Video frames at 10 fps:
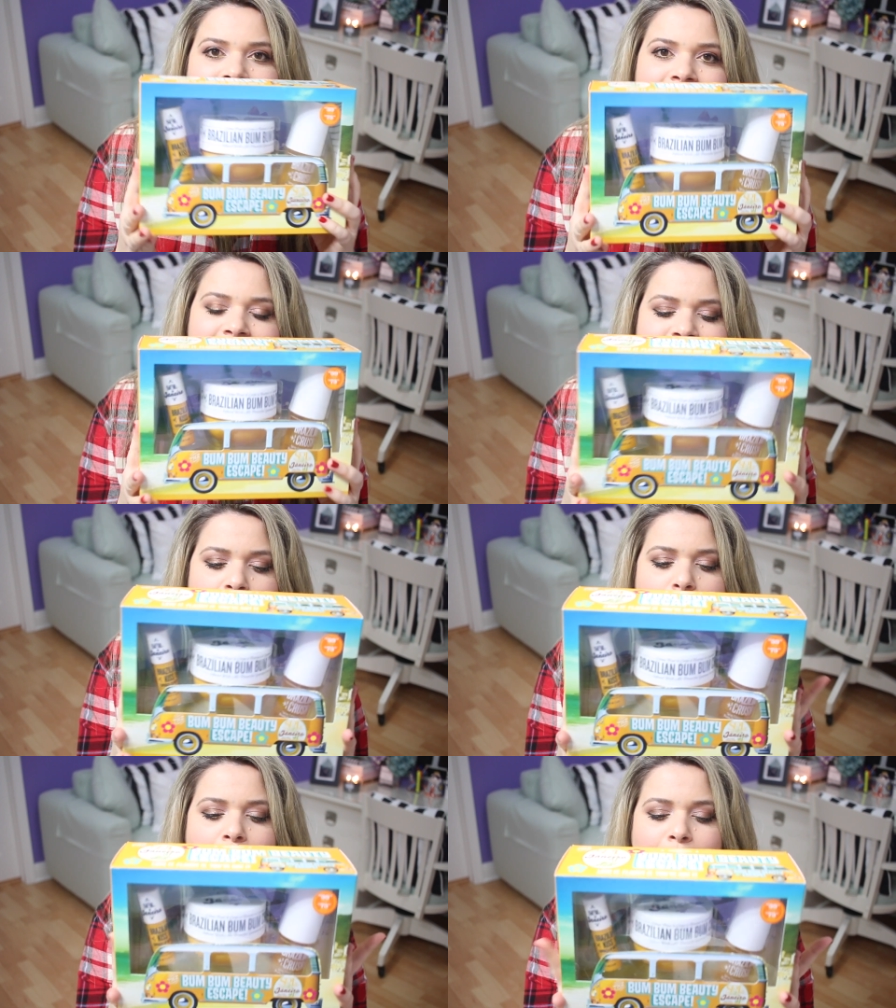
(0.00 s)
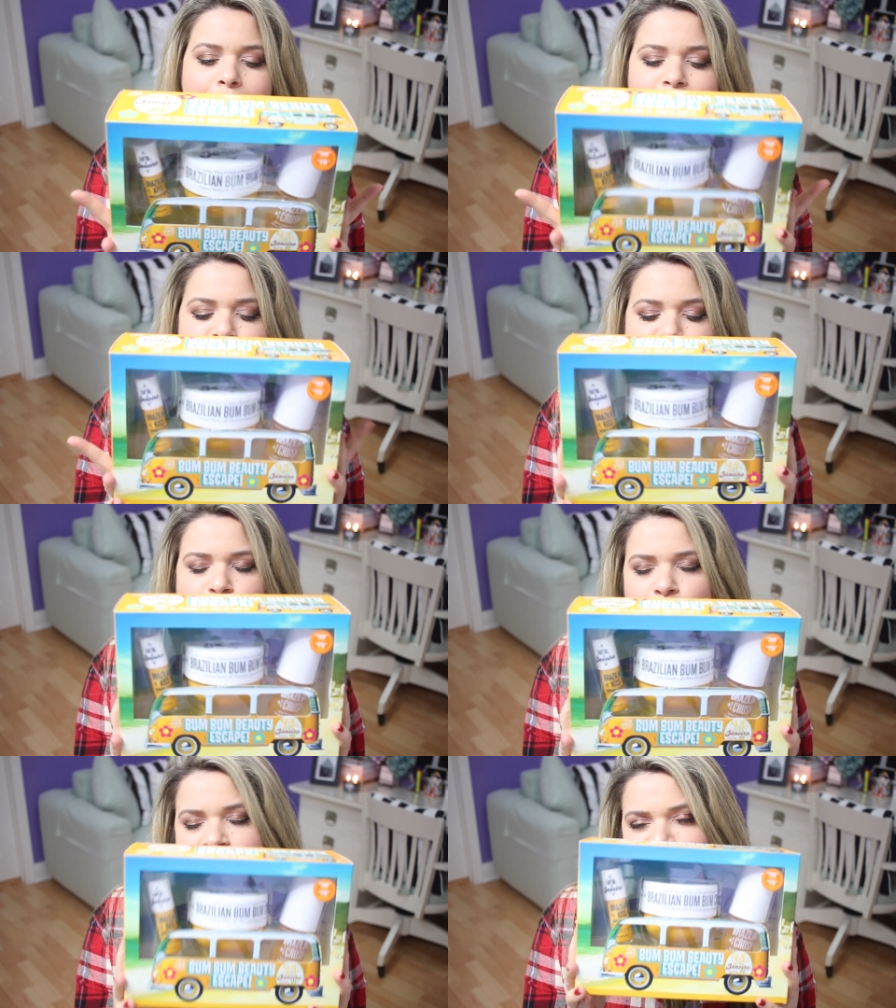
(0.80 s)
these um,
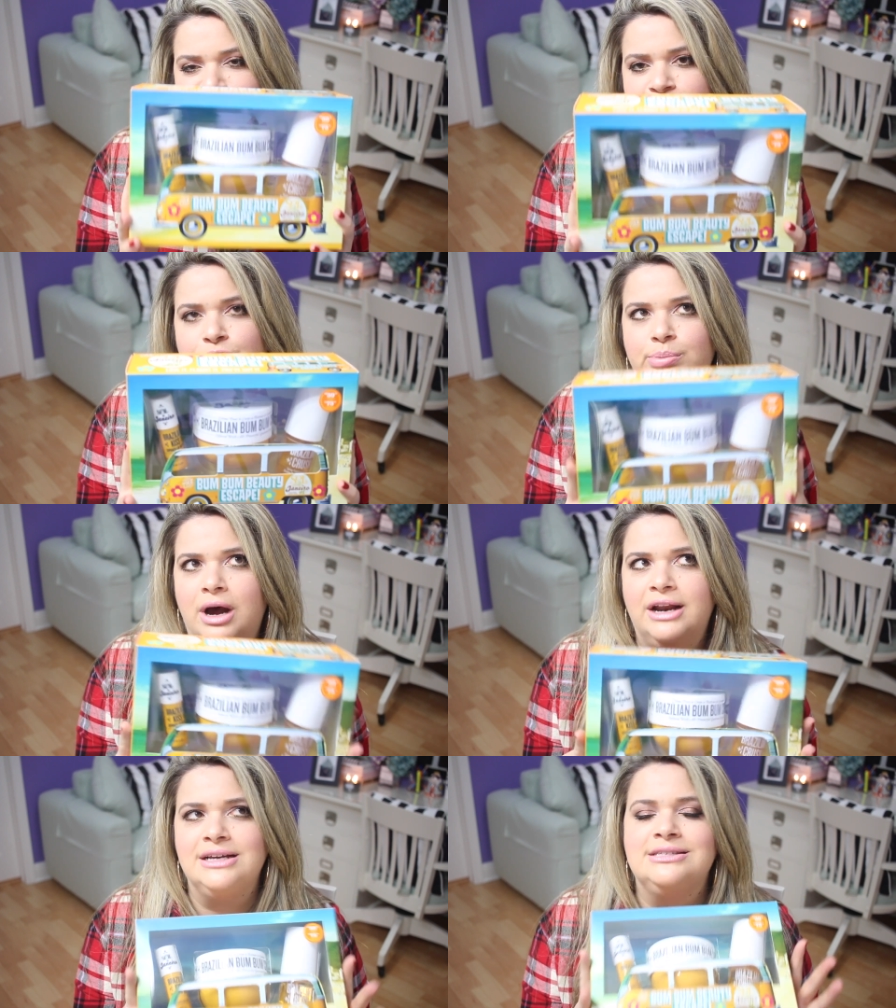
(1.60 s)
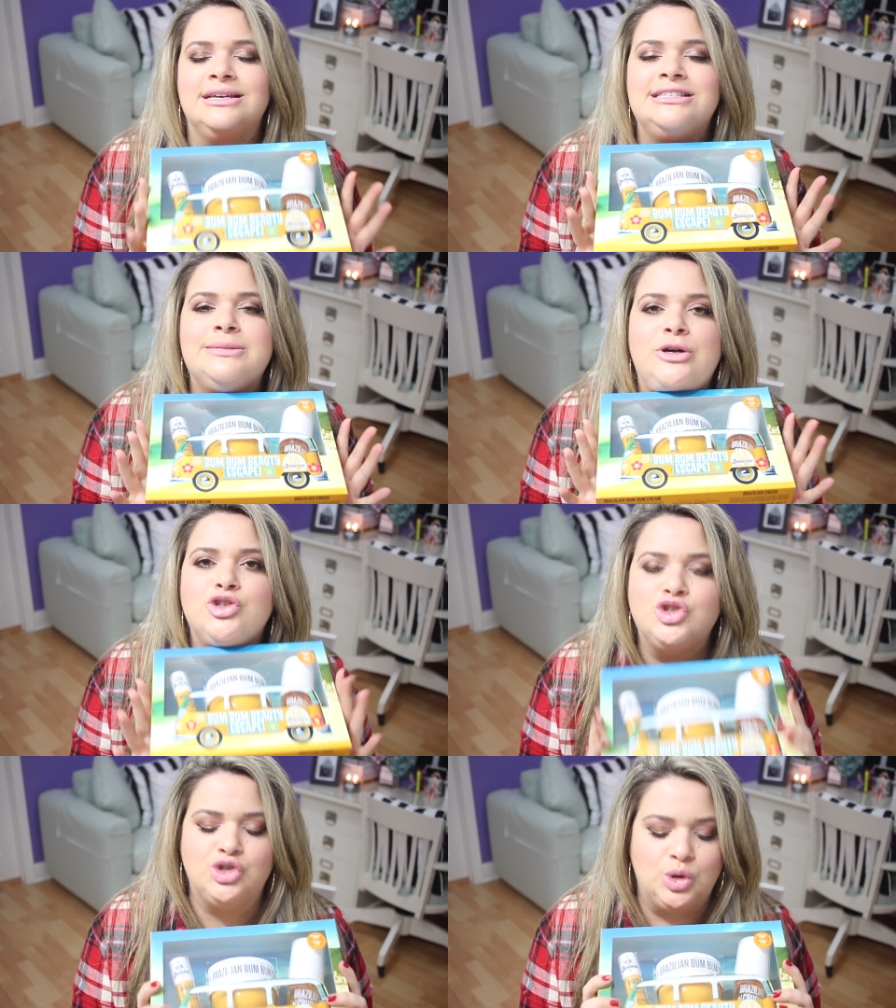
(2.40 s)
Sol de Janeiro products, they smell
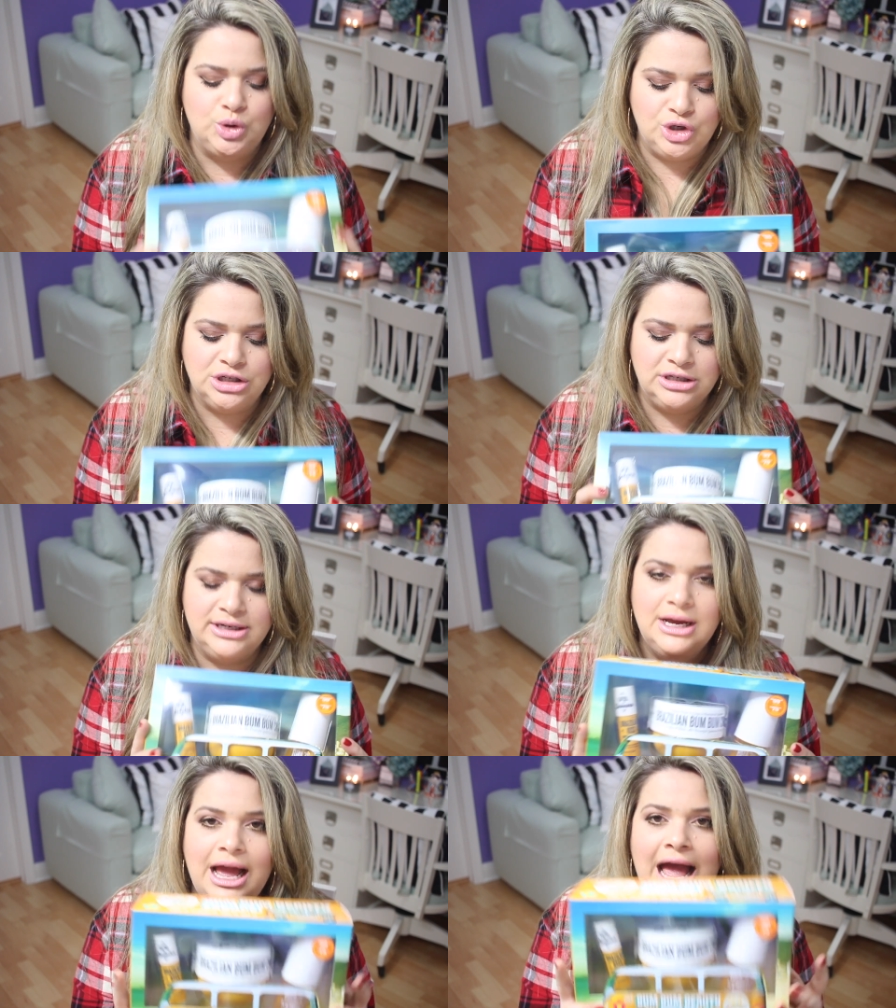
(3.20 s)
so good.